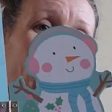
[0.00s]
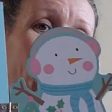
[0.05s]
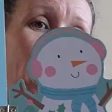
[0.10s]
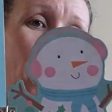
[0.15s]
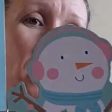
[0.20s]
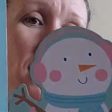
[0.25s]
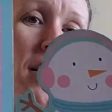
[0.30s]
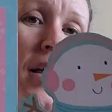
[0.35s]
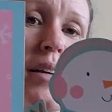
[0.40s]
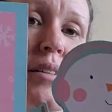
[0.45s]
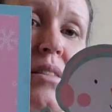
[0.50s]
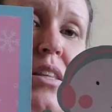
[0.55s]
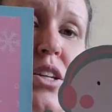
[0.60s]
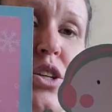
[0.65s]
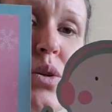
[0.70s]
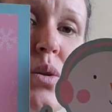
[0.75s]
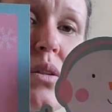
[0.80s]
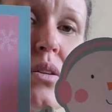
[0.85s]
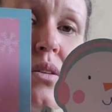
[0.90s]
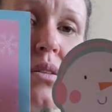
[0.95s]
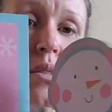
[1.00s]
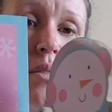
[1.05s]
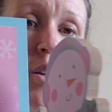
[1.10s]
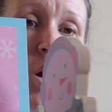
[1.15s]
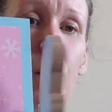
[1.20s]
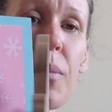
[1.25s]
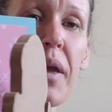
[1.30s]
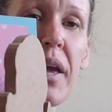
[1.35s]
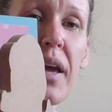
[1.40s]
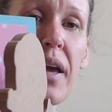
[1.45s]
This has the cute little
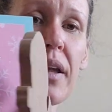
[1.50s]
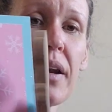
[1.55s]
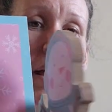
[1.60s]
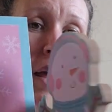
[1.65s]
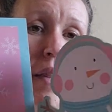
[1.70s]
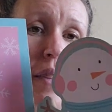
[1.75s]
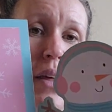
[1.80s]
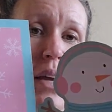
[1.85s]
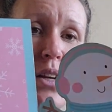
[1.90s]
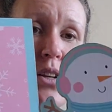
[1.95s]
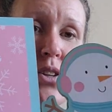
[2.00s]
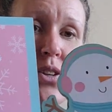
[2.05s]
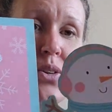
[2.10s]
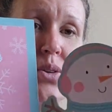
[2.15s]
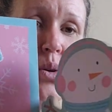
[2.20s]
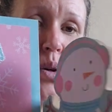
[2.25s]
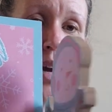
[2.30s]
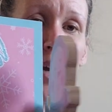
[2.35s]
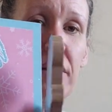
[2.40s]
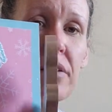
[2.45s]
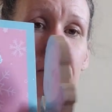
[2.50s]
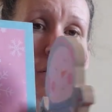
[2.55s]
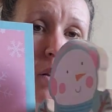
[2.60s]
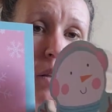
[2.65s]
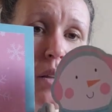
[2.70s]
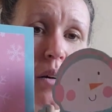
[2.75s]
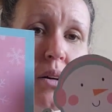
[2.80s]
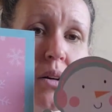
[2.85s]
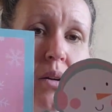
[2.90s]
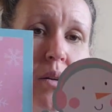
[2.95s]
snowman and they do kind of
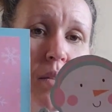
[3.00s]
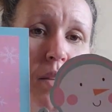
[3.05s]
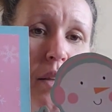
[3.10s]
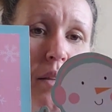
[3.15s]
clothes.